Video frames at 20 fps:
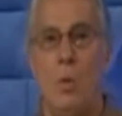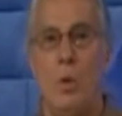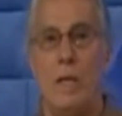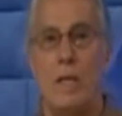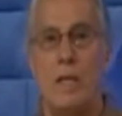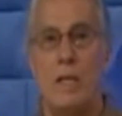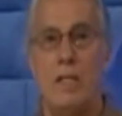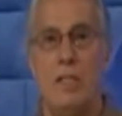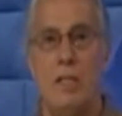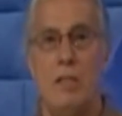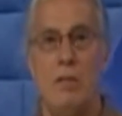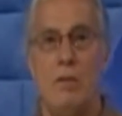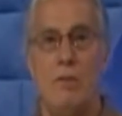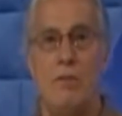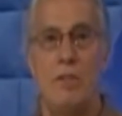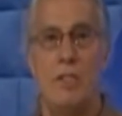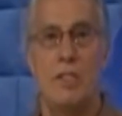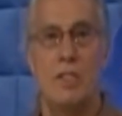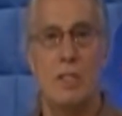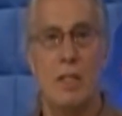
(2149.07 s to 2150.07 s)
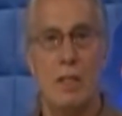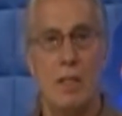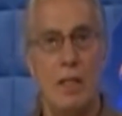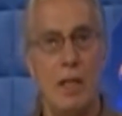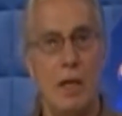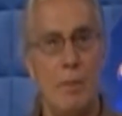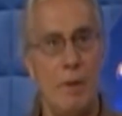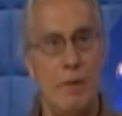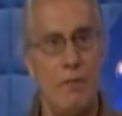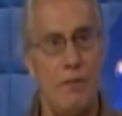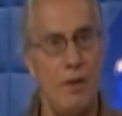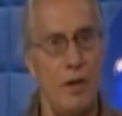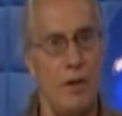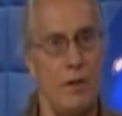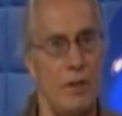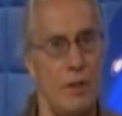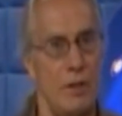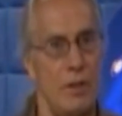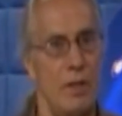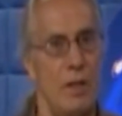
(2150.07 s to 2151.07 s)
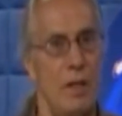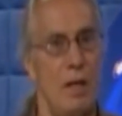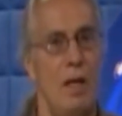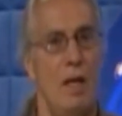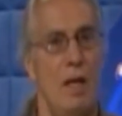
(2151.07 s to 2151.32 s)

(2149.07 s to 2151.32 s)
We continued for just a little bit further,